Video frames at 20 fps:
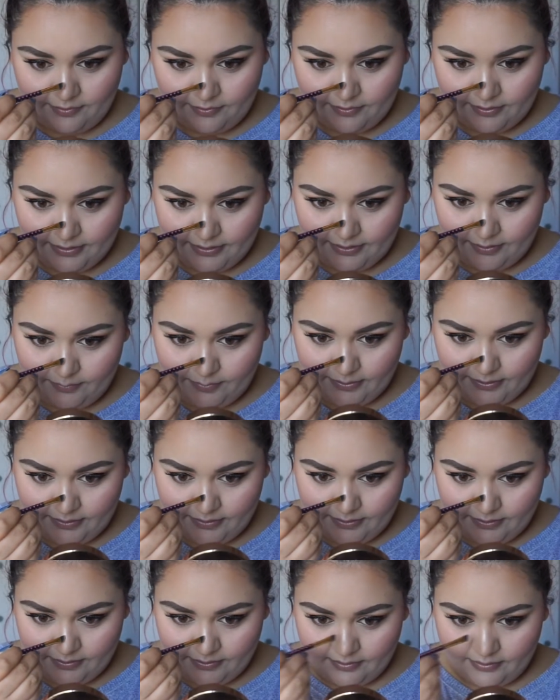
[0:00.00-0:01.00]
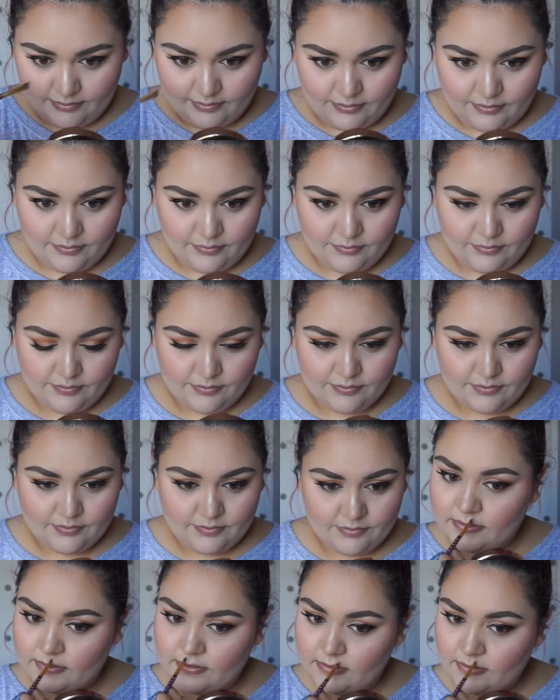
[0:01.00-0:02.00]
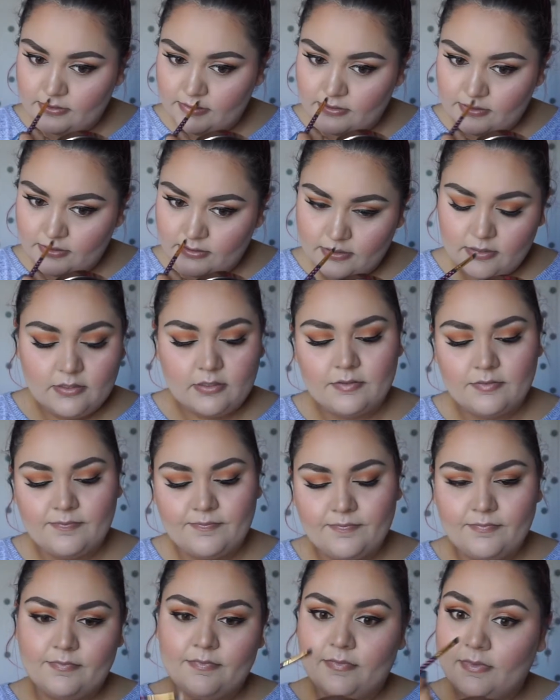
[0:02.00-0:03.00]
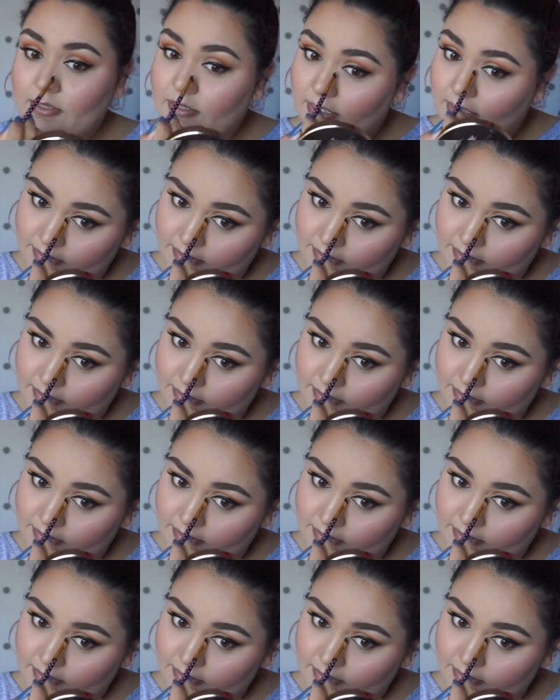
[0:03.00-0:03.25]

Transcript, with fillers: tiny bit on the nose, cupid's bow, of course,